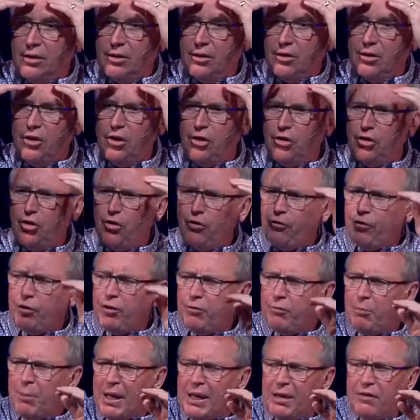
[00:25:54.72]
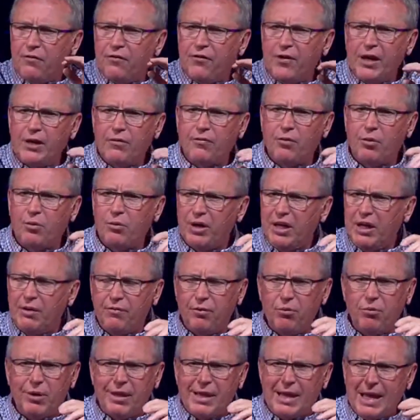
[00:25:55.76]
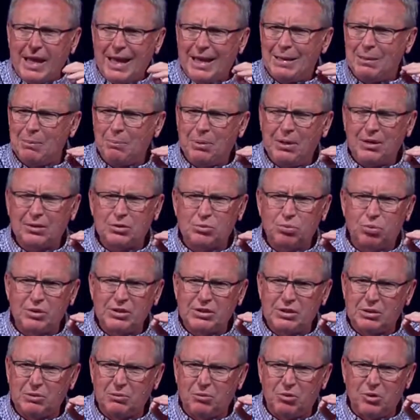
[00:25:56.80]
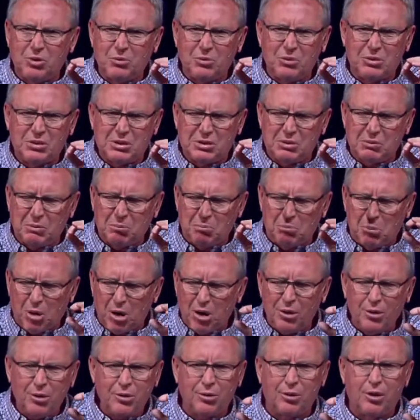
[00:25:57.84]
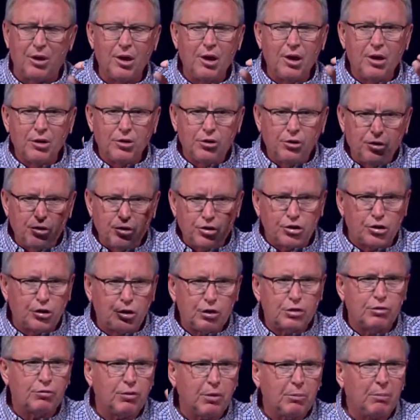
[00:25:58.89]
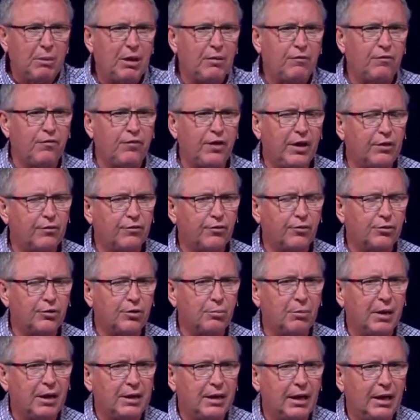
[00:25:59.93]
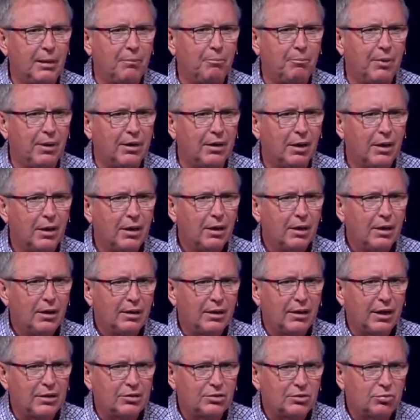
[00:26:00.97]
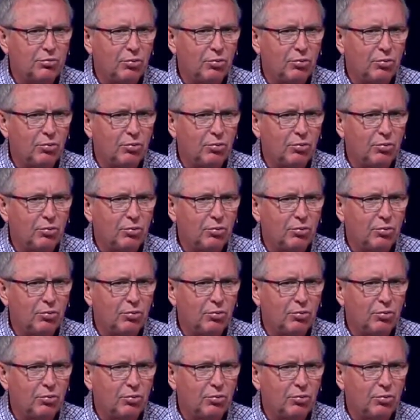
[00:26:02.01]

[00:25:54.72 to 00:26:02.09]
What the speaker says: you've remained faithful. Even when Antipas was martyred, the church remained faithful to my name, but guess